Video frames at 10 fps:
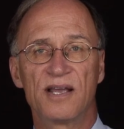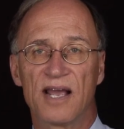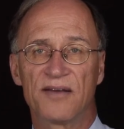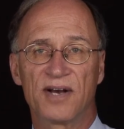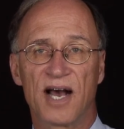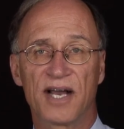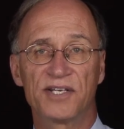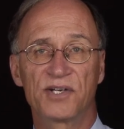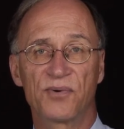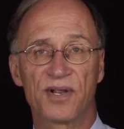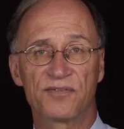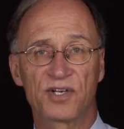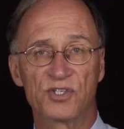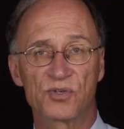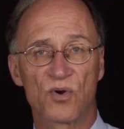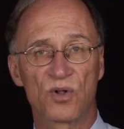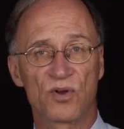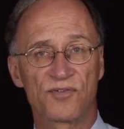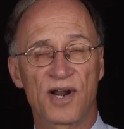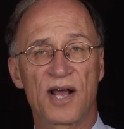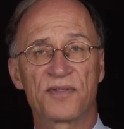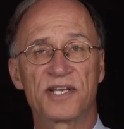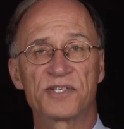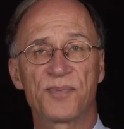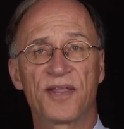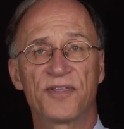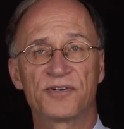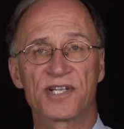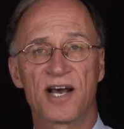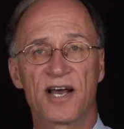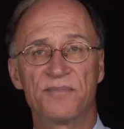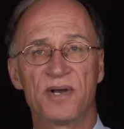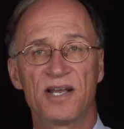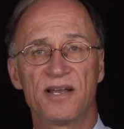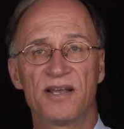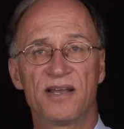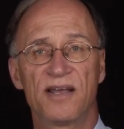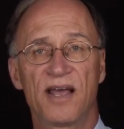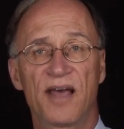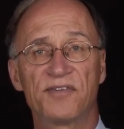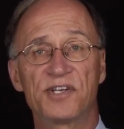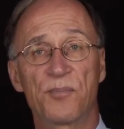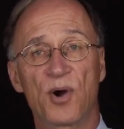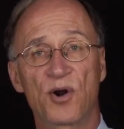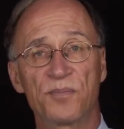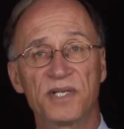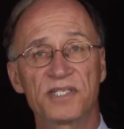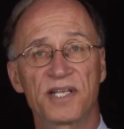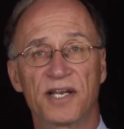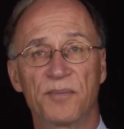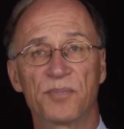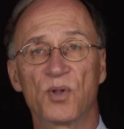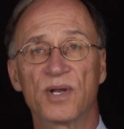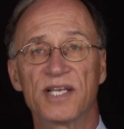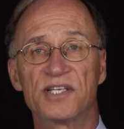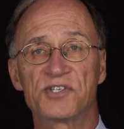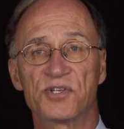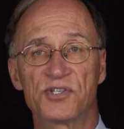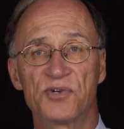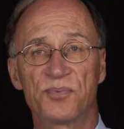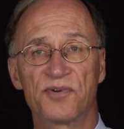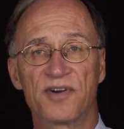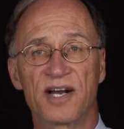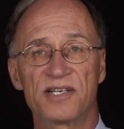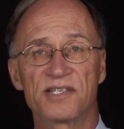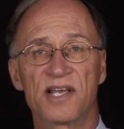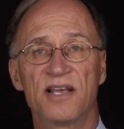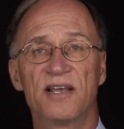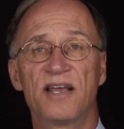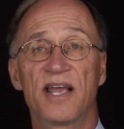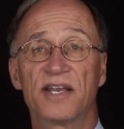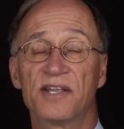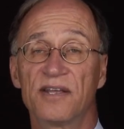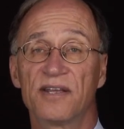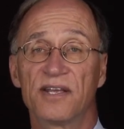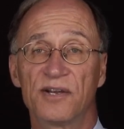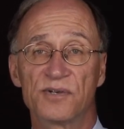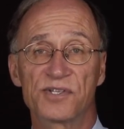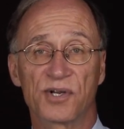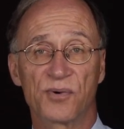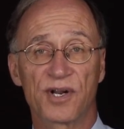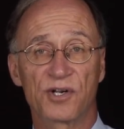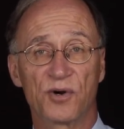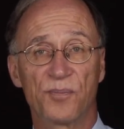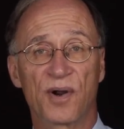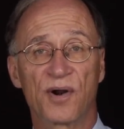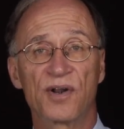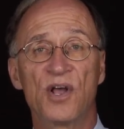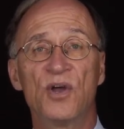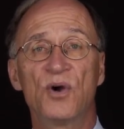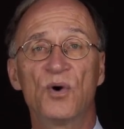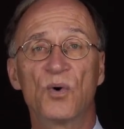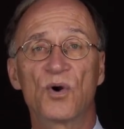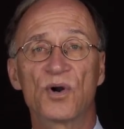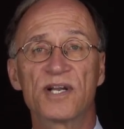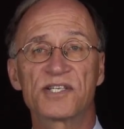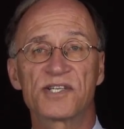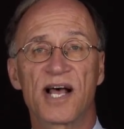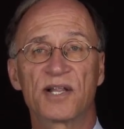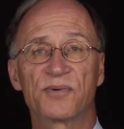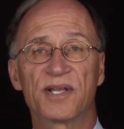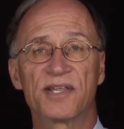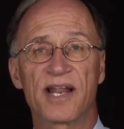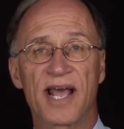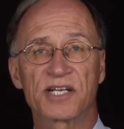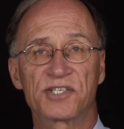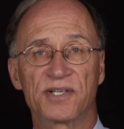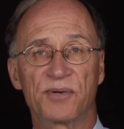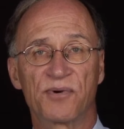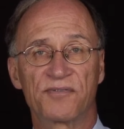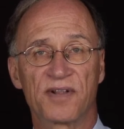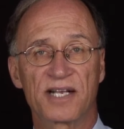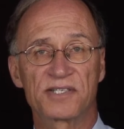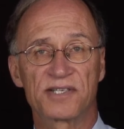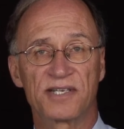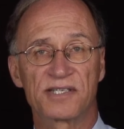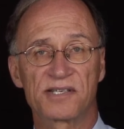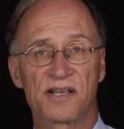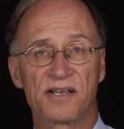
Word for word: have a high degree of control over how they spend their time, have a department and employees to supervise, and here's the critical part, who earn a salary that actually reflects this.